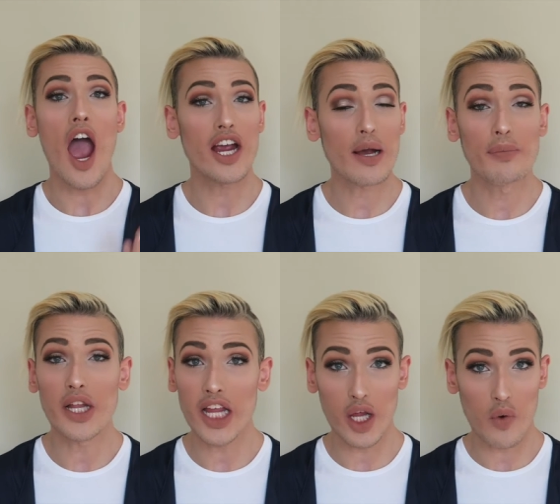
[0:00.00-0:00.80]
I
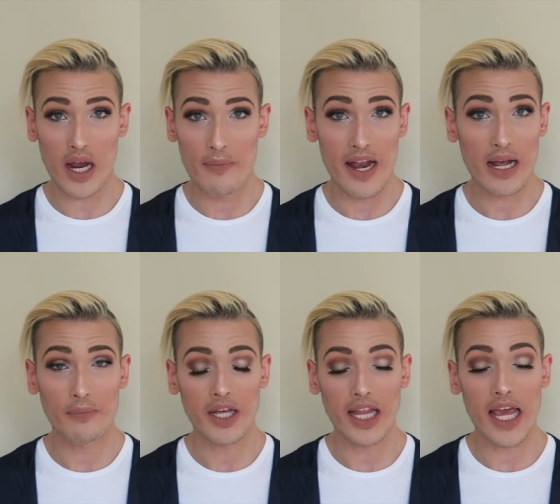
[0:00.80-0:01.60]
completely recommend it
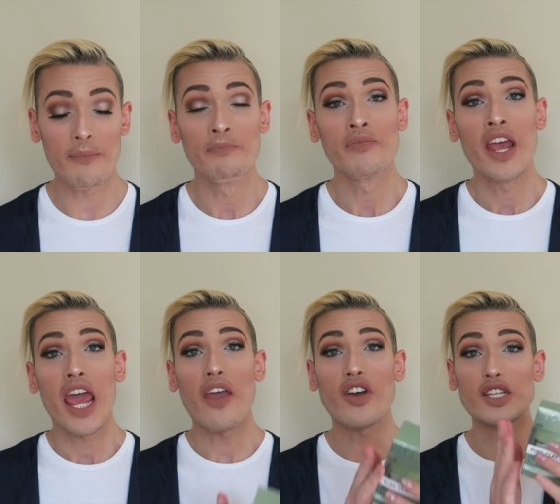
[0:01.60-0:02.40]
completely.
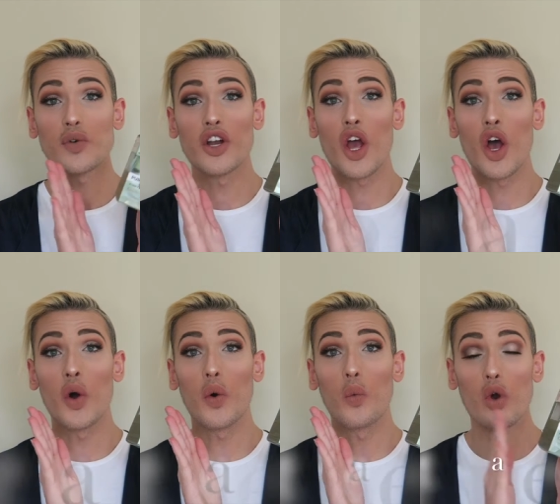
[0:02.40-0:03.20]
If you guys wanna
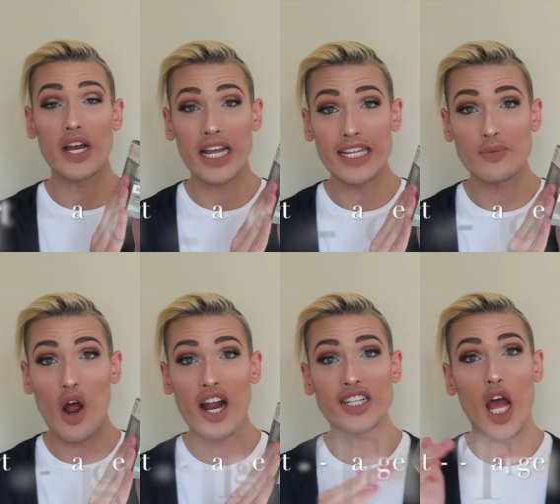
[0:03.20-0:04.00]
know where to get these
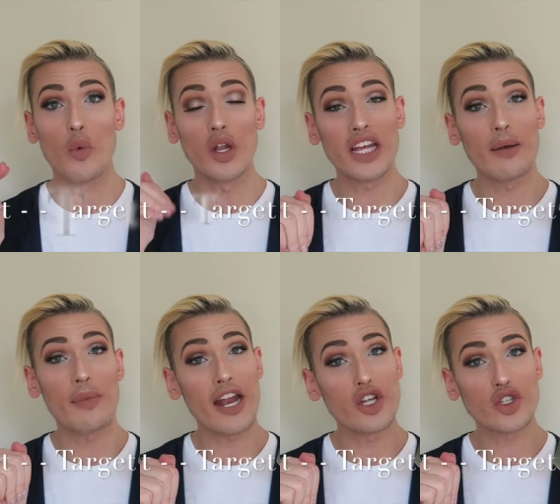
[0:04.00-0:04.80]
products, I will leave them
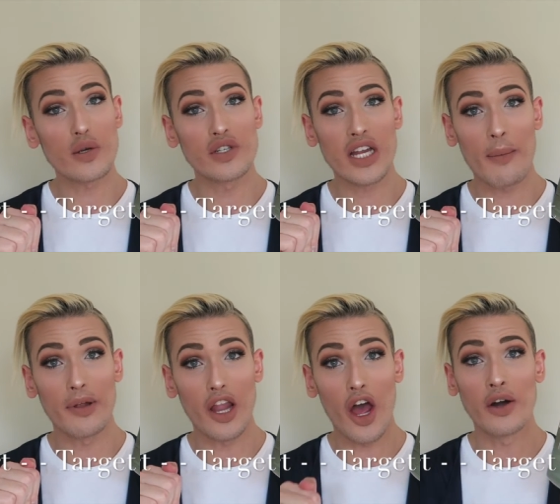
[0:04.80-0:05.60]
in the description down
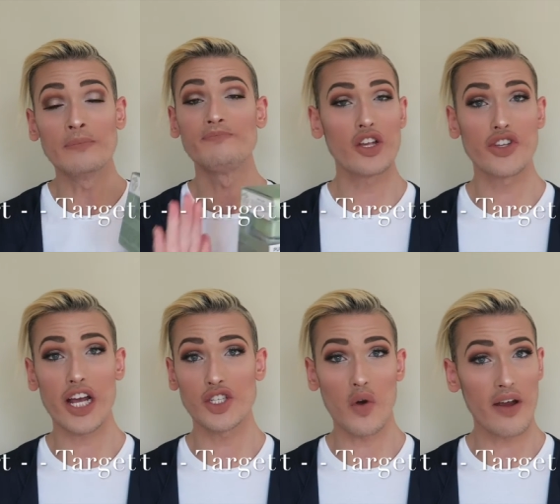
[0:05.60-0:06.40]
below. So you
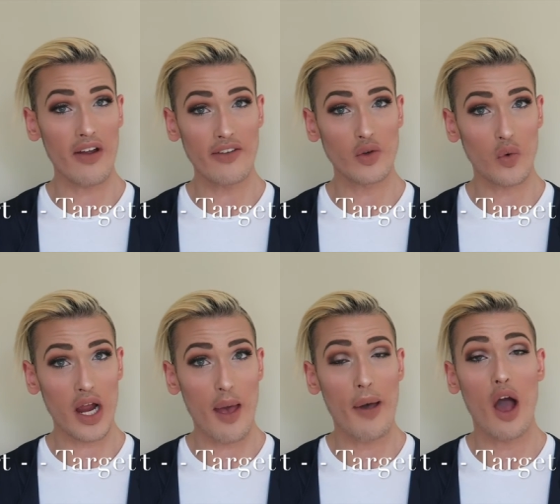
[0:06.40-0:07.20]
guys don't even have to
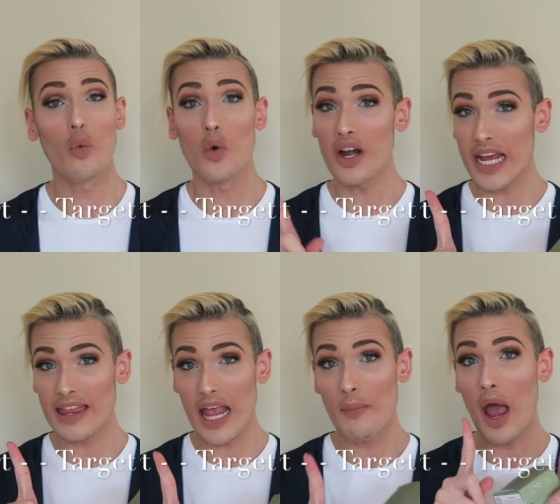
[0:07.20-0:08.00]
worry about where to
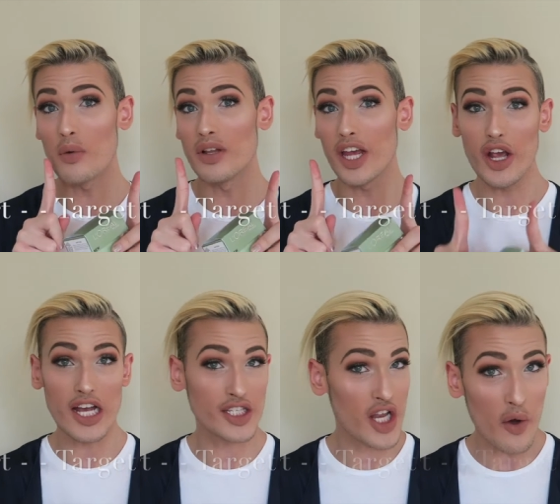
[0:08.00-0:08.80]
get them. I will let you
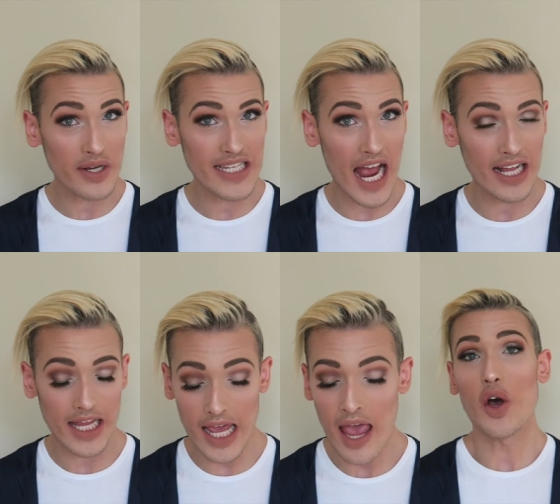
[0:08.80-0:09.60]
guys know
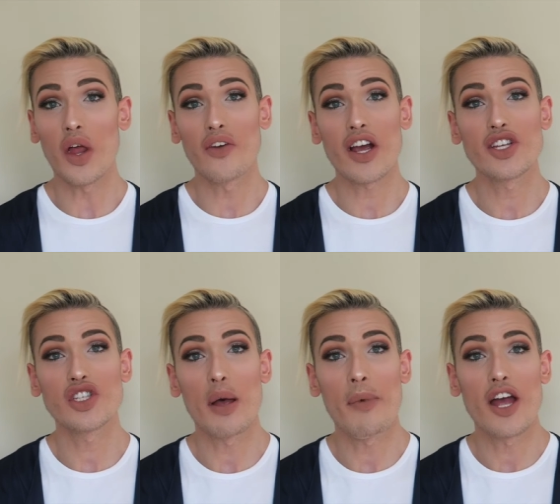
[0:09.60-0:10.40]
exactly. So I love you guys
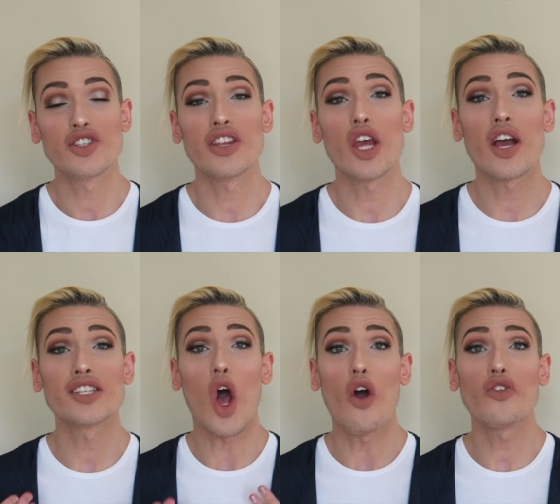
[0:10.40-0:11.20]
so much. Thank you
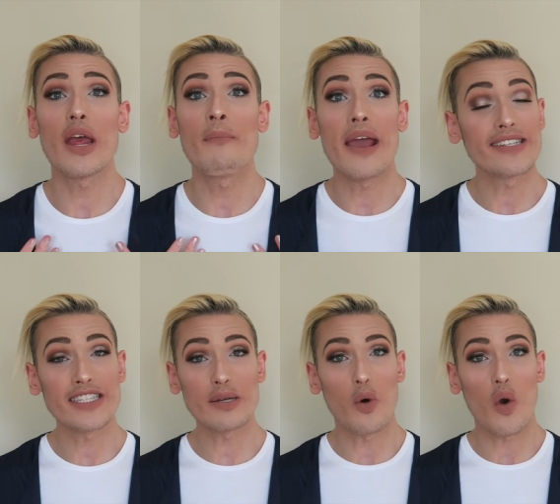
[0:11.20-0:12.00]
guys all for the
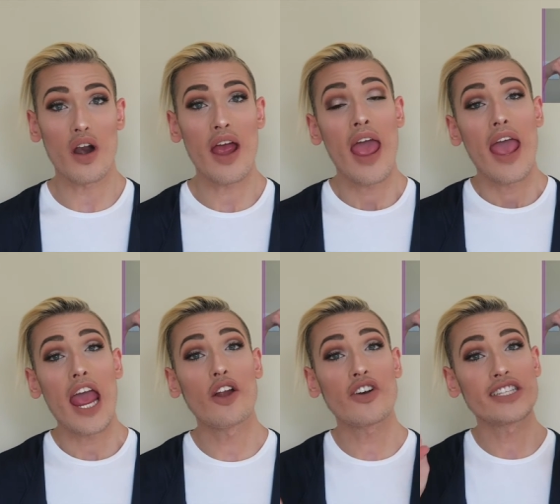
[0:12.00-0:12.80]
amazing support.
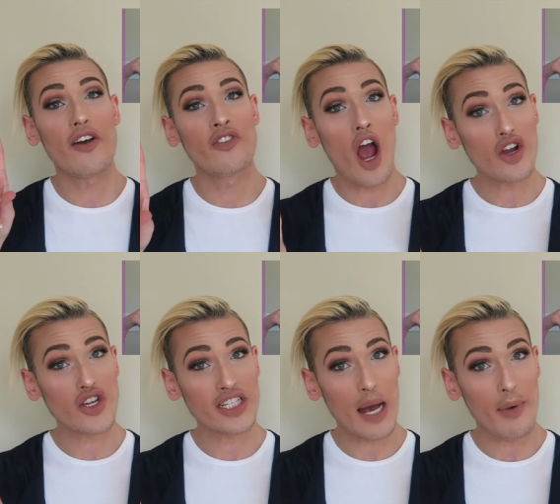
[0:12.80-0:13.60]
And if you guys have not checked